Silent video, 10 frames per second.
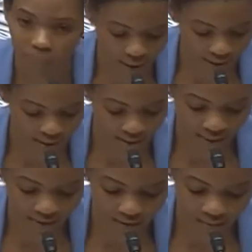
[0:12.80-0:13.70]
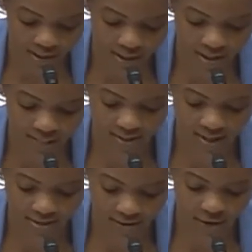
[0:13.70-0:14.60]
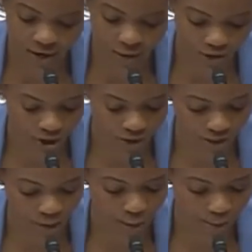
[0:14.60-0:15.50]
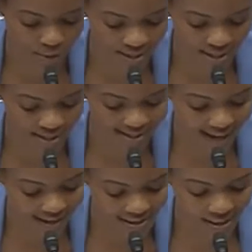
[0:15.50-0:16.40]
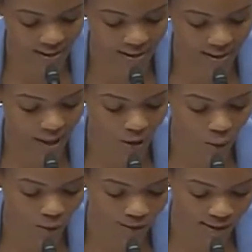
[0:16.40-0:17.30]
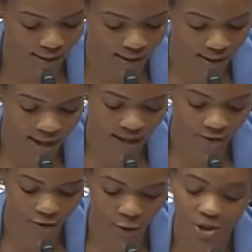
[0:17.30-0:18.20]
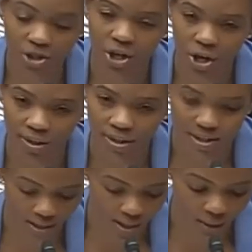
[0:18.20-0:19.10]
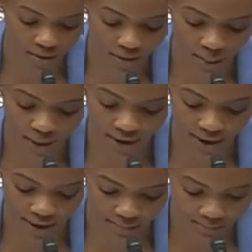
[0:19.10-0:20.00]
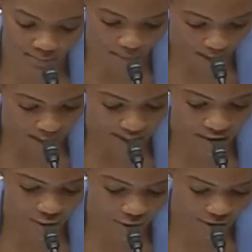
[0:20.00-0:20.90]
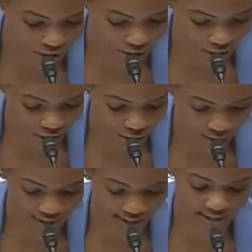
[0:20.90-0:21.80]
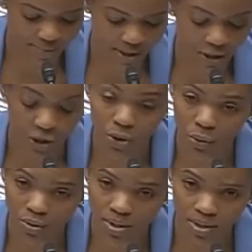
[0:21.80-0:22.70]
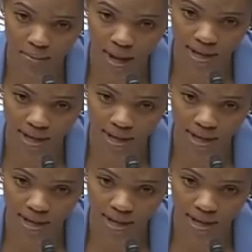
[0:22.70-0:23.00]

but despite the media's obsessive coverage of it, it represents an isolated, uncoordinated, and fringe occurrence within America. It's a fringe occurrence that is being used, in my